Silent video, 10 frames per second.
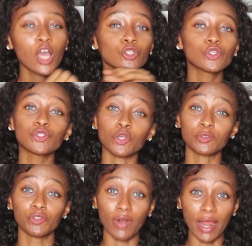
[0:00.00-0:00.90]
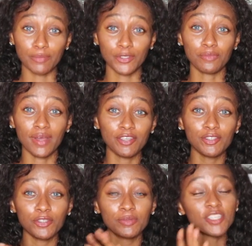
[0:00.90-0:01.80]
to subscribe to my
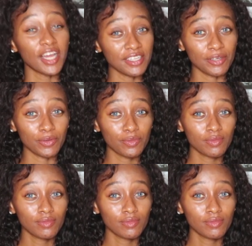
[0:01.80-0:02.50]
YouTube channel,